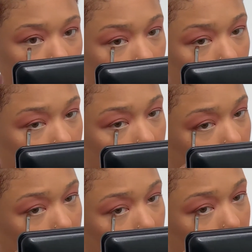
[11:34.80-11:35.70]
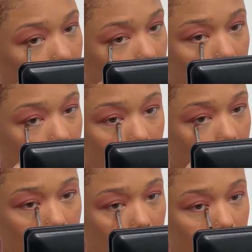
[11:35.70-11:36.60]
for the lower lash line, we're just gonna
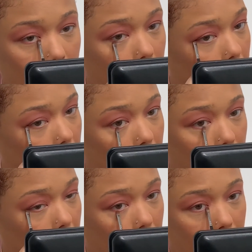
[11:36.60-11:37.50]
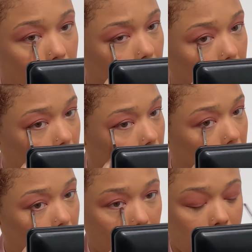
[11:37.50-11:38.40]
knock that out the way. We're gonna use the same
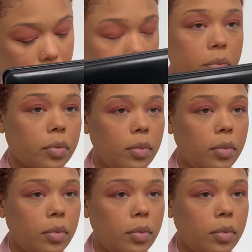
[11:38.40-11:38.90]
colors,